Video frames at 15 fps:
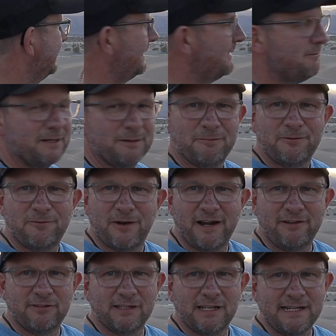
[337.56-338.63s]
One of my
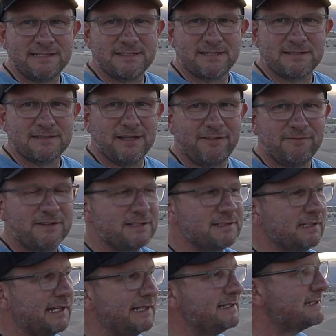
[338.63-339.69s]
favourite lenses, love this
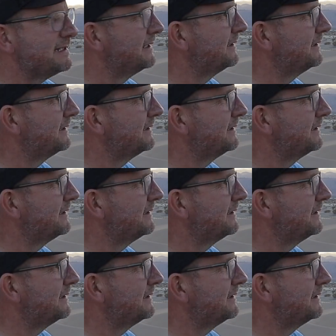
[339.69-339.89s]
lens.